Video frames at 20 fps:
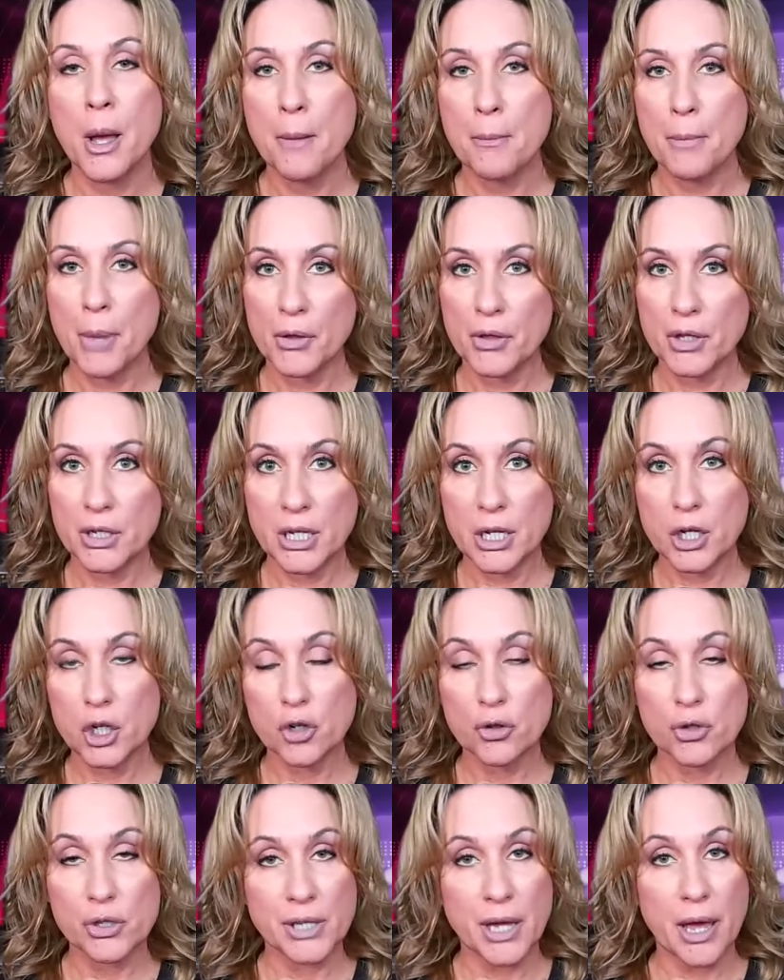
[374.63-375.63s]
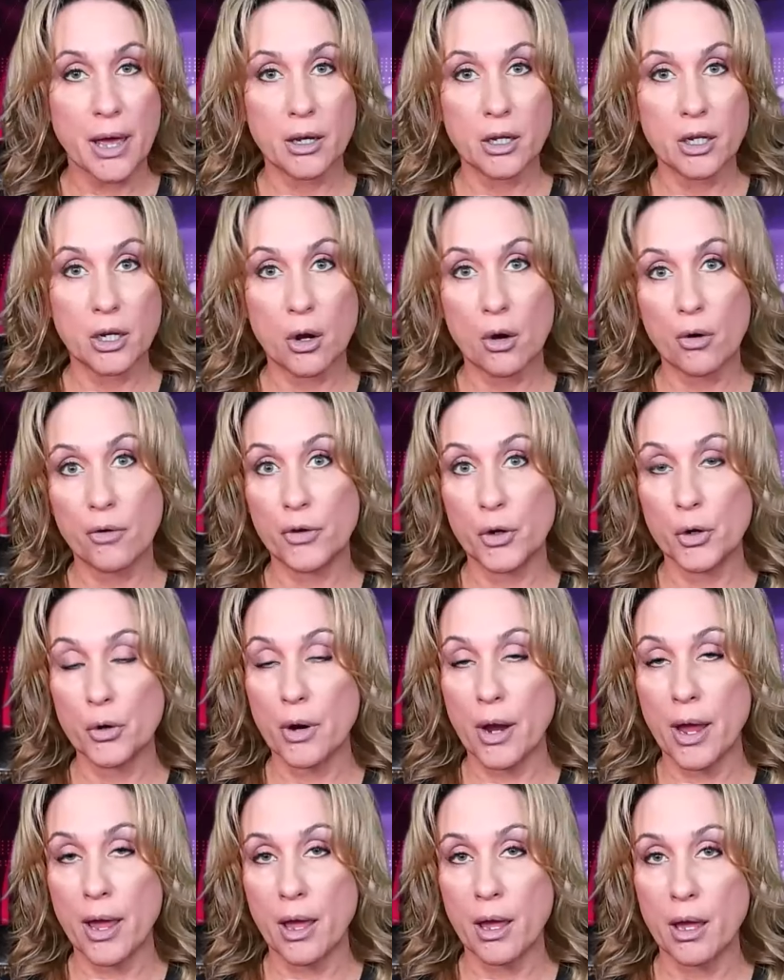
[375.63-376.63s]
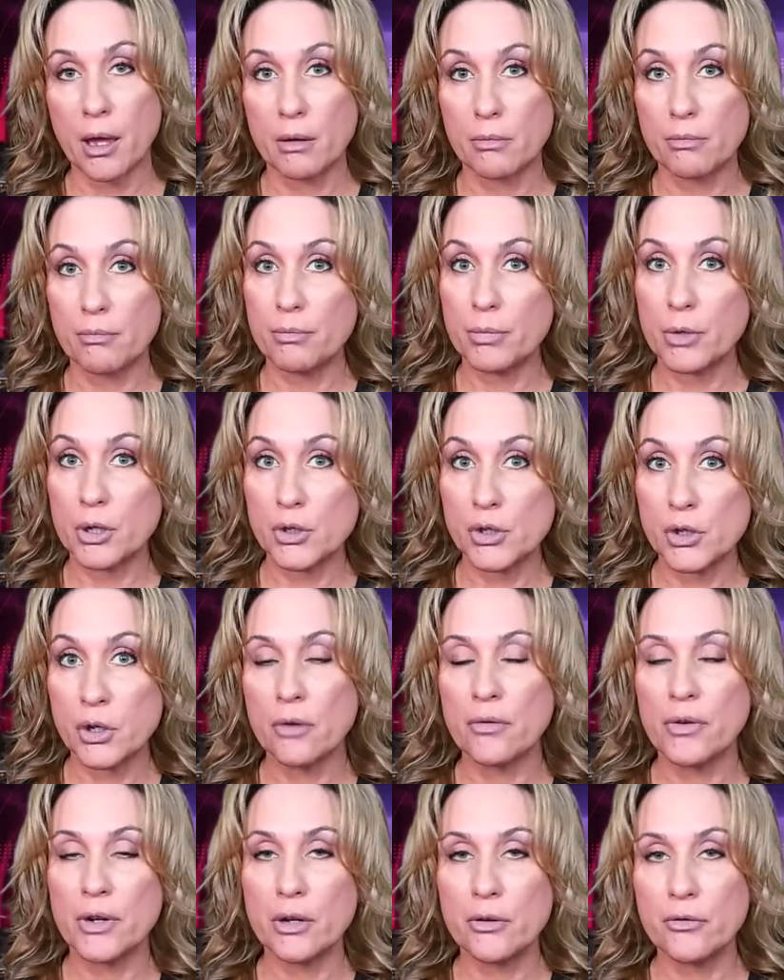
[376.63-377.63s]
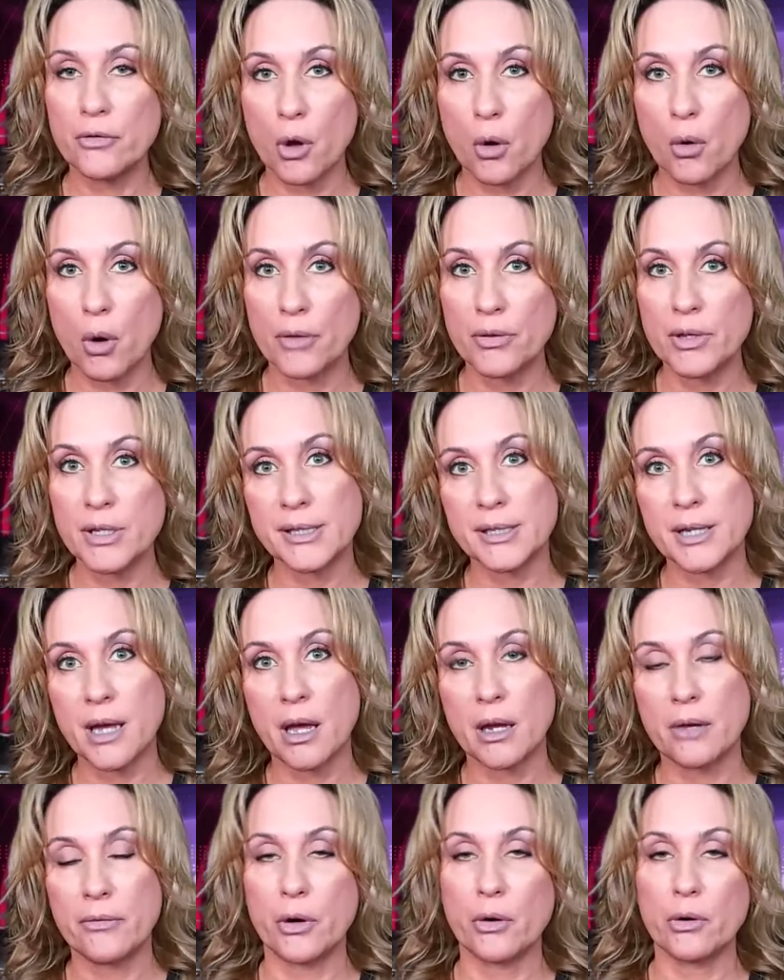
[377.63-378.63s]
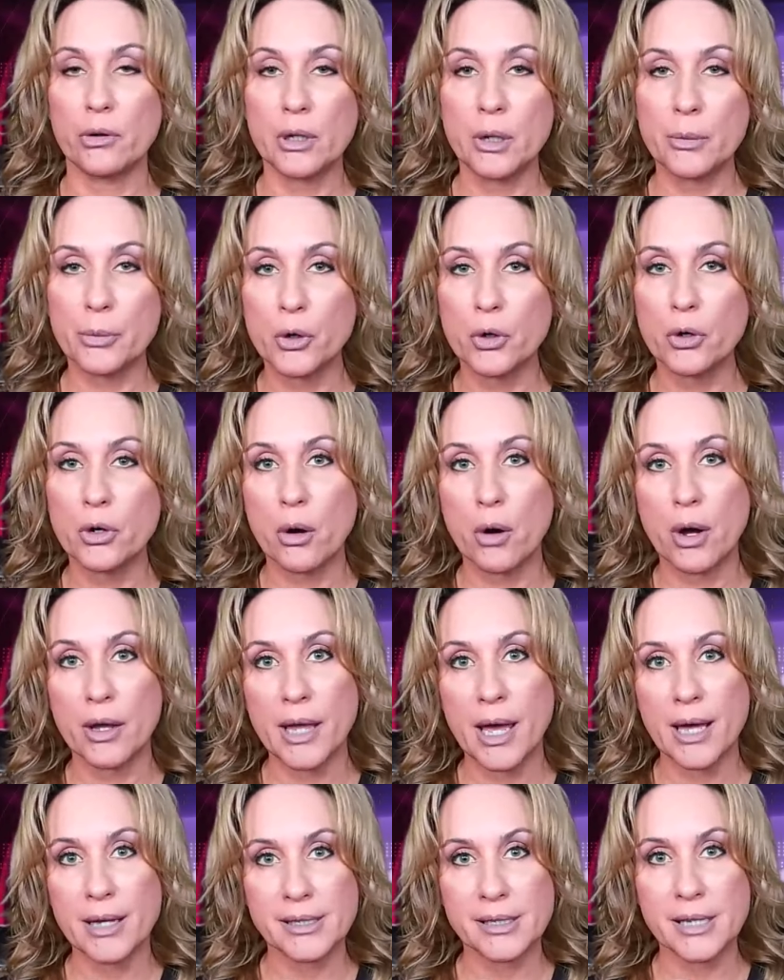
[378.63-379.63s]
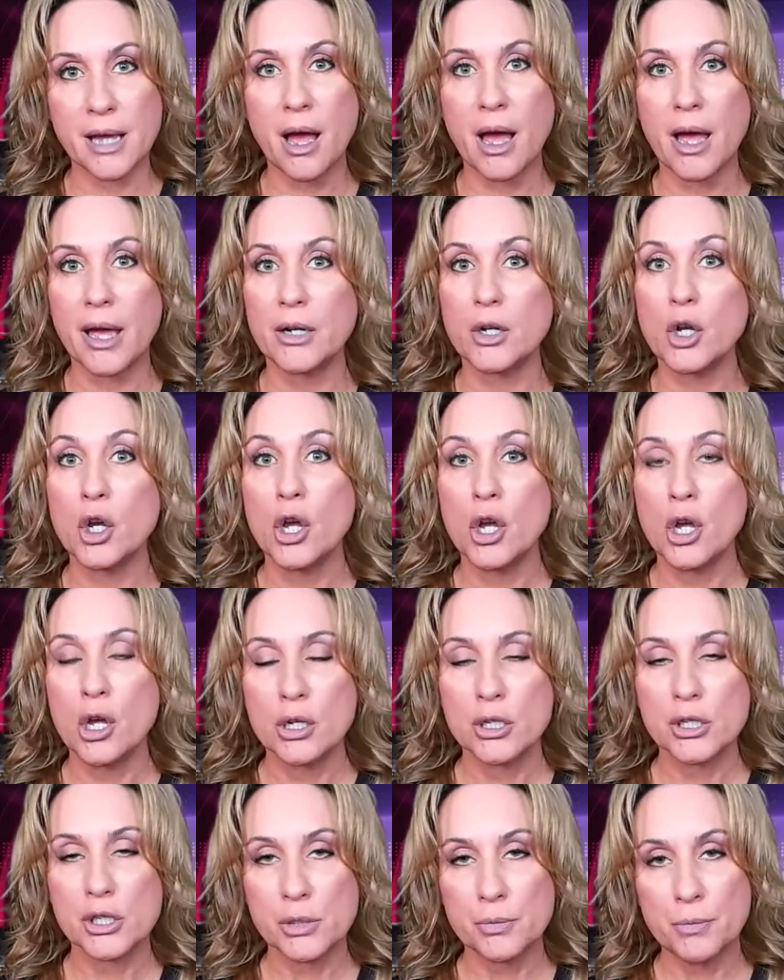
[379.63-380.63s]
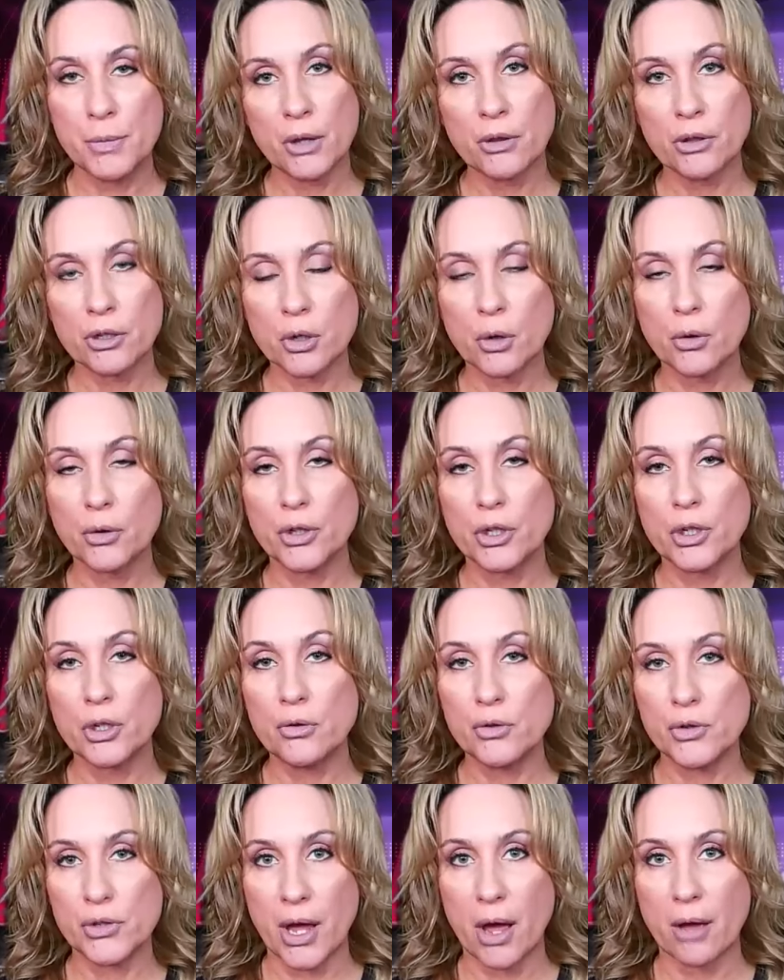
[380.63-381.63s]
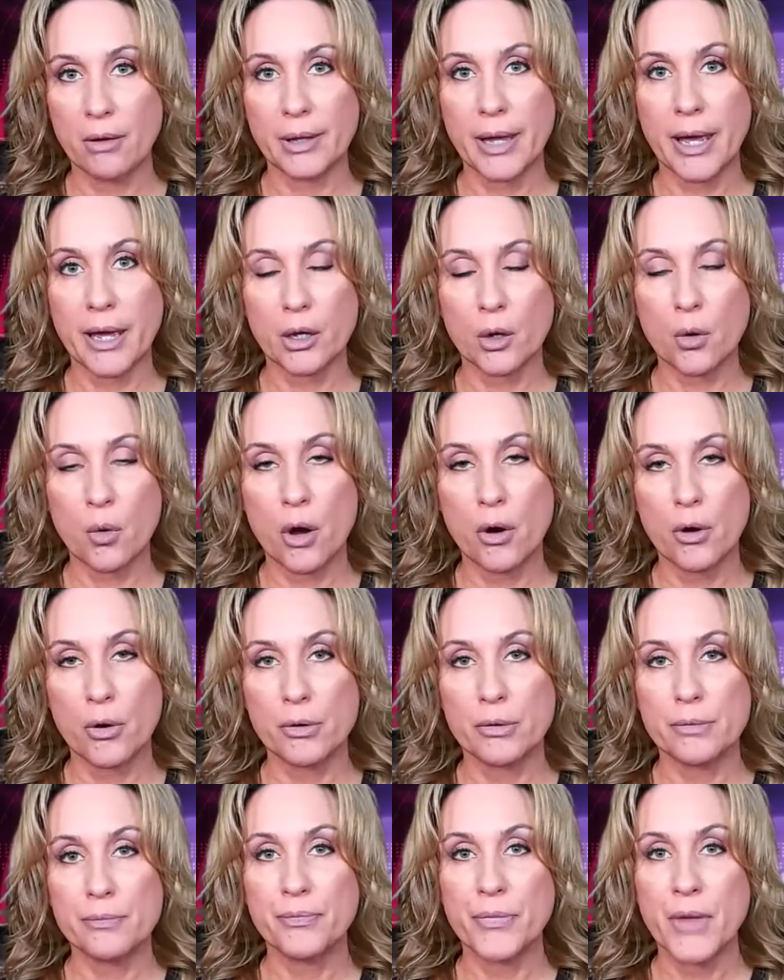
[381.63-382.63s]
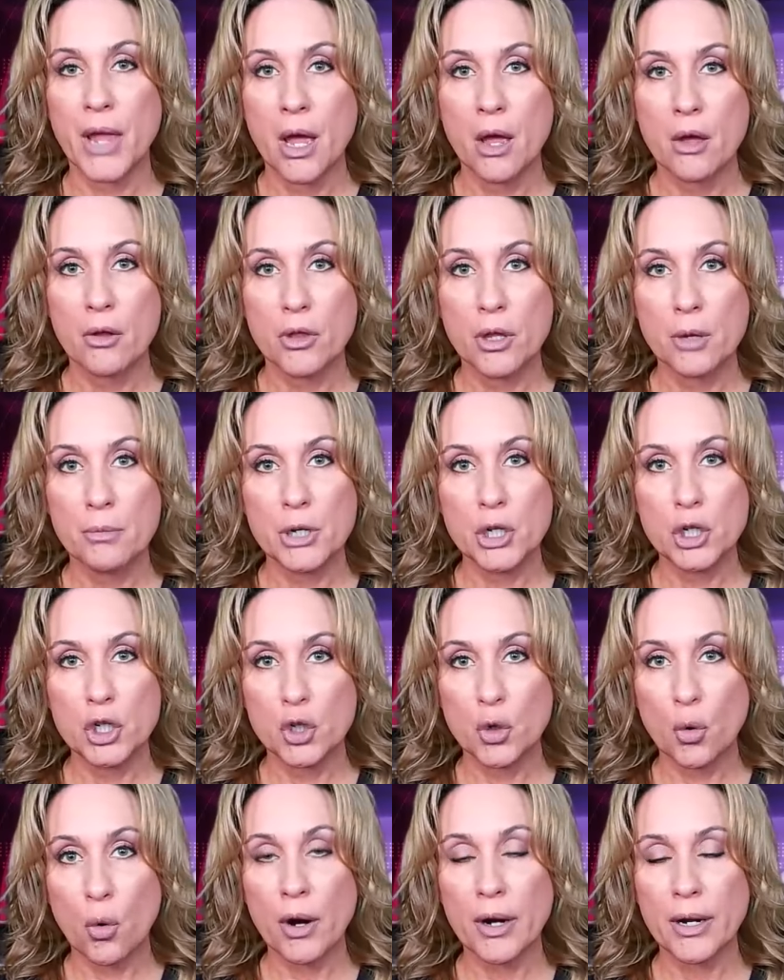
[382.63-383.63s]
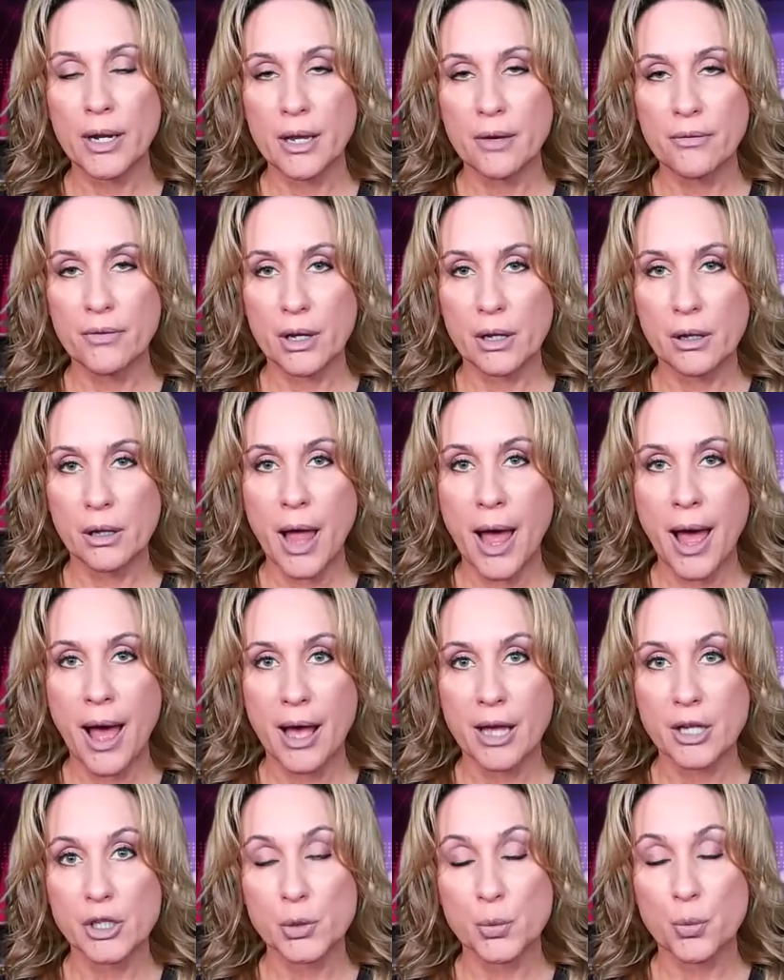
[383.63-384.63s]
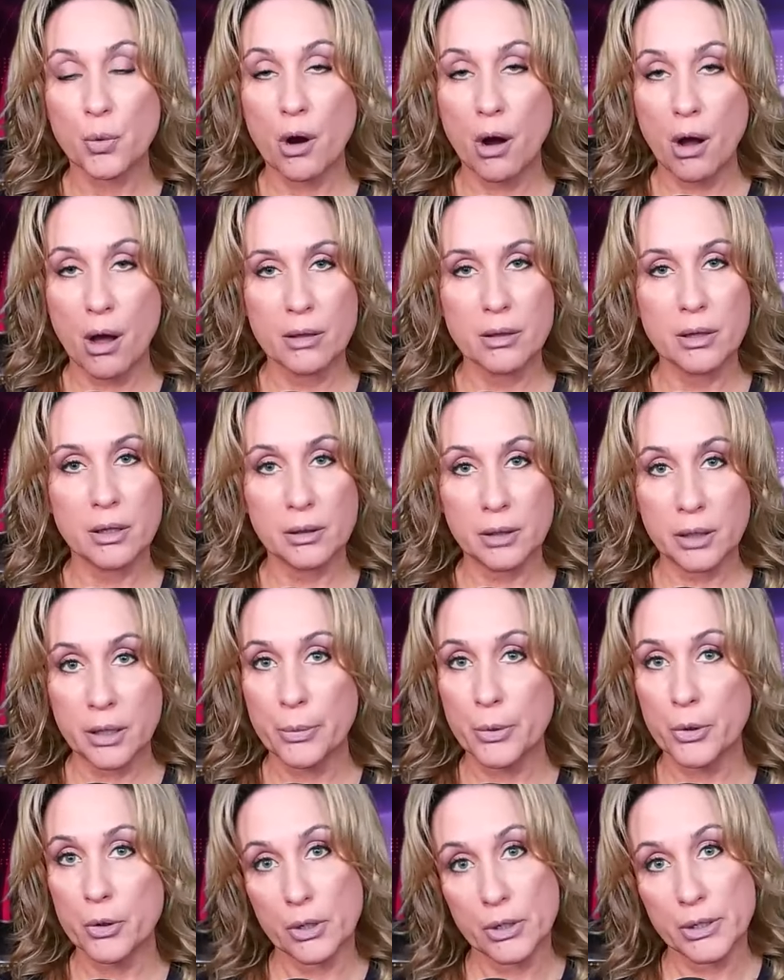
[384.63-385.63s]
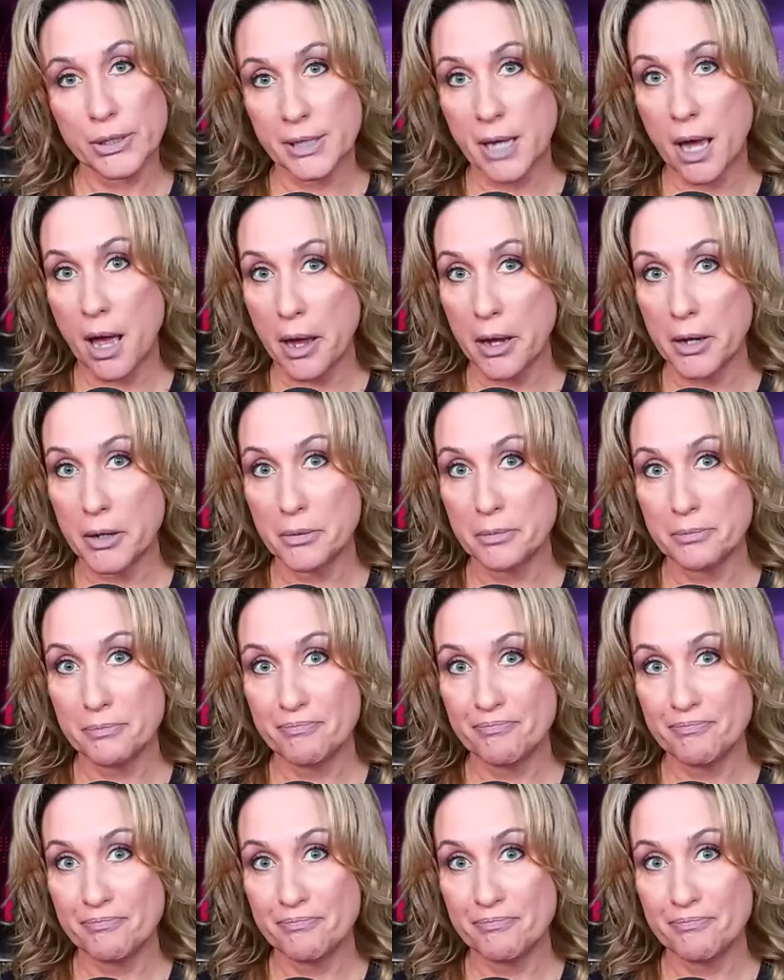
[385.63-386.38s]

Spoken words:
but the teacher said, you know, if you're a conservative, go on this side. If you're a liberal, go on that side. Smith told the news outlet, quote, "The majority of the class were on the liberal side,